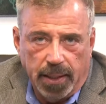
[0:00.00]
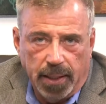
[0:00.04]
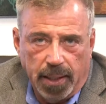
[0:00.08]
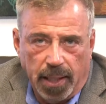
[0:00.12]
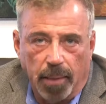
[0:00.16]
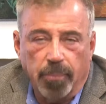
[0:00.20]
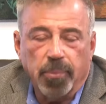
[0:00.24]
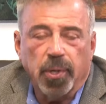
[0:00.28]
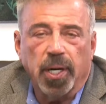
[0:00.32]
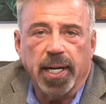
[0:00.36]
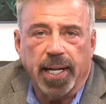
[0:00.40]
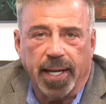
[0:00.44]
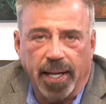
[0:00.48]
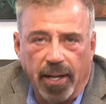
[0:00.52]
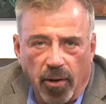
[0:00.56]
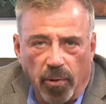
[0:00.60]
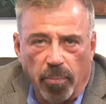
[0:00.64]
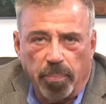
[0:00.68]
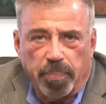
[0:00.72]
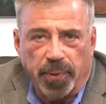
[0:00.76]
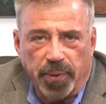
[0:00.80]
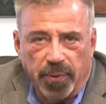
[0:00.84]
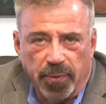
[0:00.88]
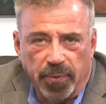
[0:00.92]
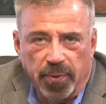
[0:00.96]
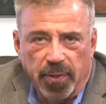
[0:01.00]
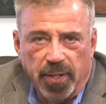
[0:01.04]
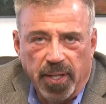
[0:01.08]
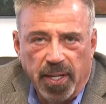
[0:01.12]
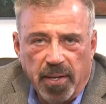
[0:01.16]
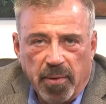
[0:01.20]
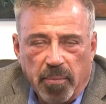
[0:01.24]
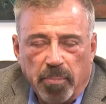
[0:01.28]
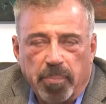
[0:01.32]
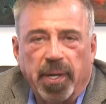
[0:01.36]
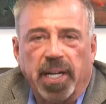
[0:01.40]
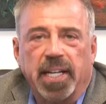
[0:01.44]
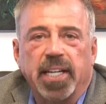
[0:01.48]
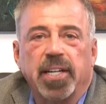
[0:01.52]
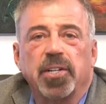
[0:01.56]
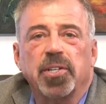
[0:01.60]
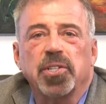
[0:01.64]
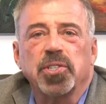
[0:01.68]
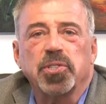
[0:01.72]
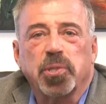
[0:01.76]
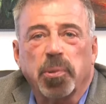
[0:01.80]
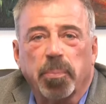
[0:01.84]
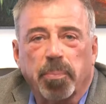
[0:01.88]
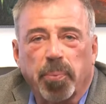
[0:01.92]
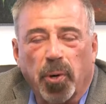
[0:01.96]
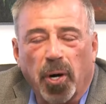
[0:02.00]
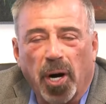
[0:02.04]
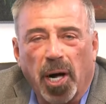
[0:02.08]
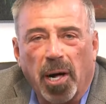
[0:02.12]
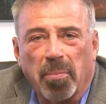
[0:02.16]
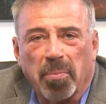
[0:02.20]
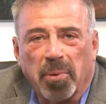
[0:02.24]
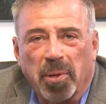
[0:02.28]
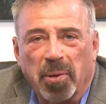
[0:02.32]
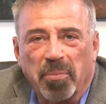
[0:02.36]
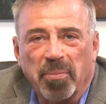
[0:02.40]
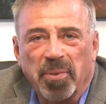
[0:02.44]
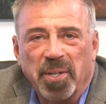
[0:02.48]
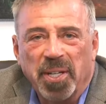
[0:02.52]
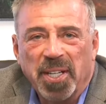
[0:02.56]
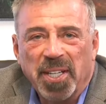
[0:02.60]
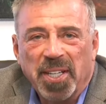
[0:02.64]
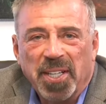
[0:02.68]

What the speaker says: I'm going to help you. But here's the problem.